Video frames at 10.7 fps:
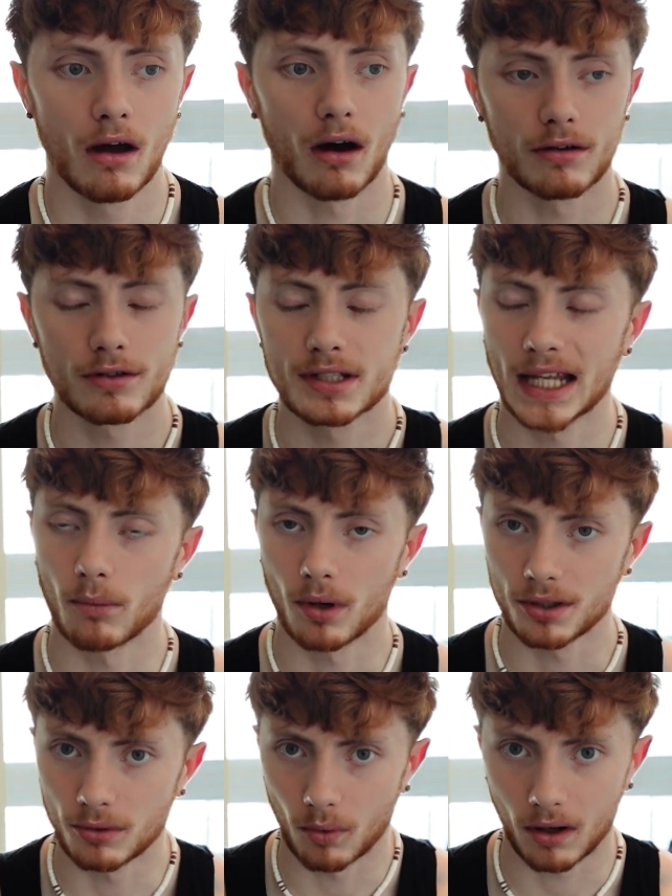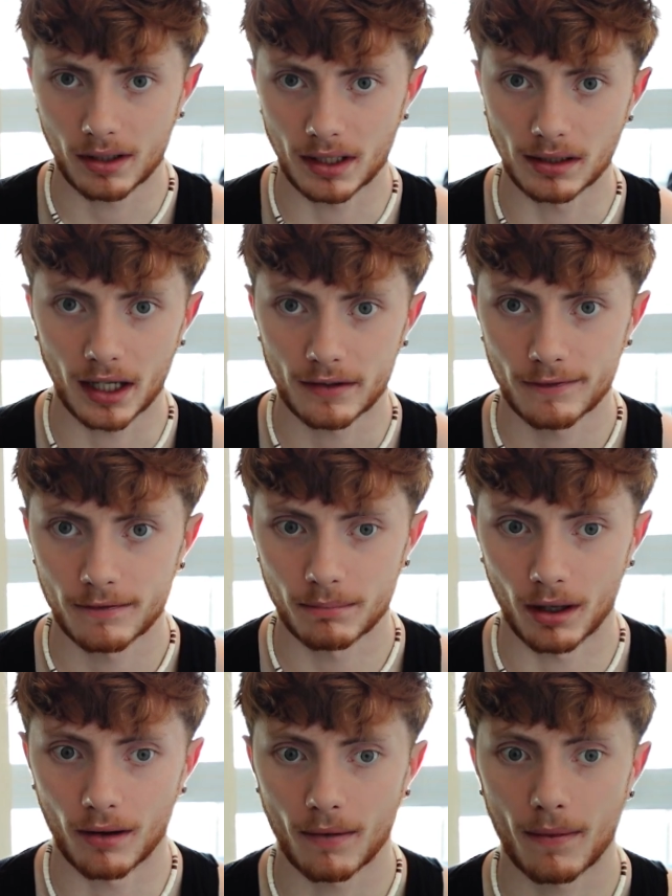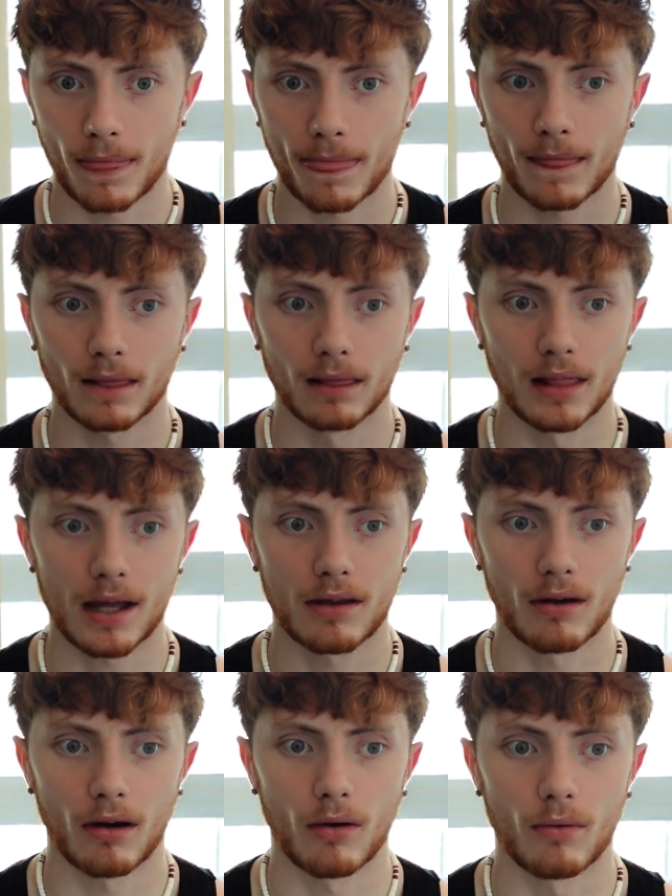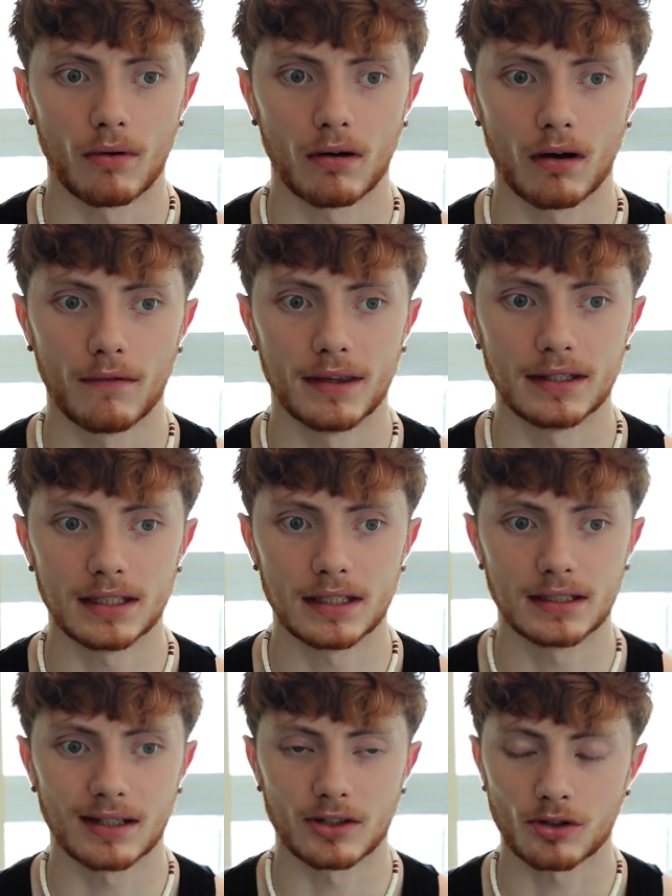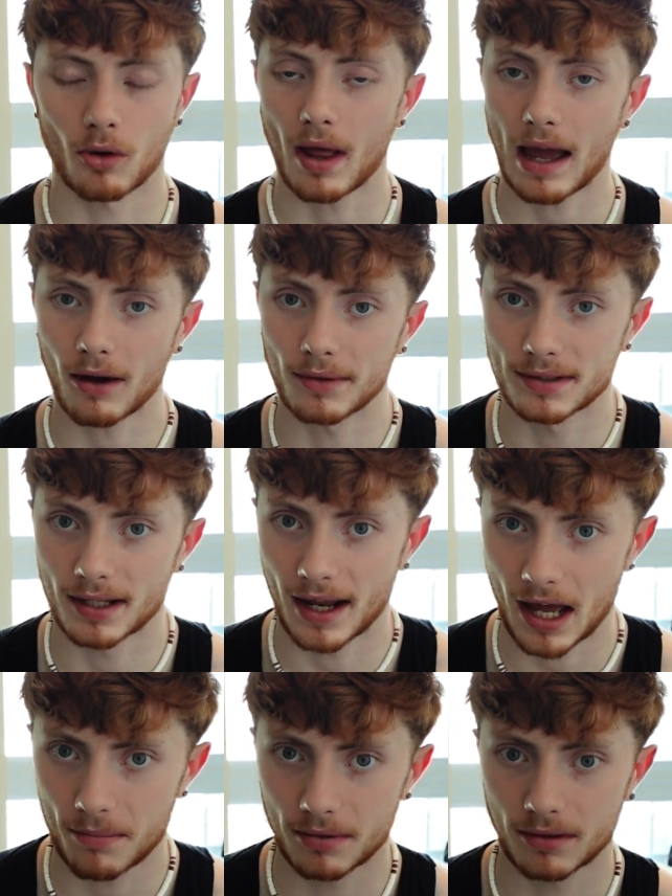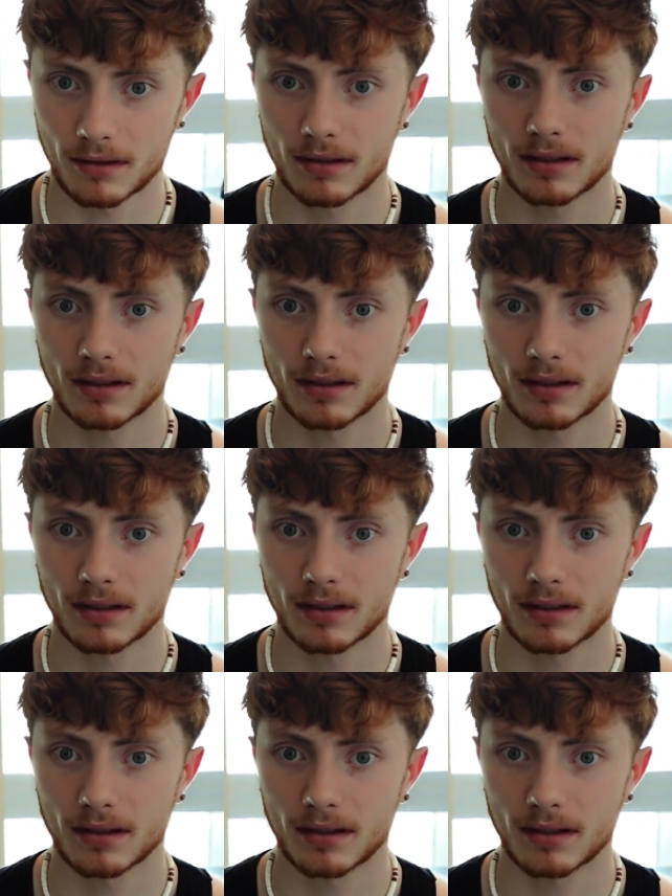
understand what you want in life, but let go of the need to control how it's going to happen.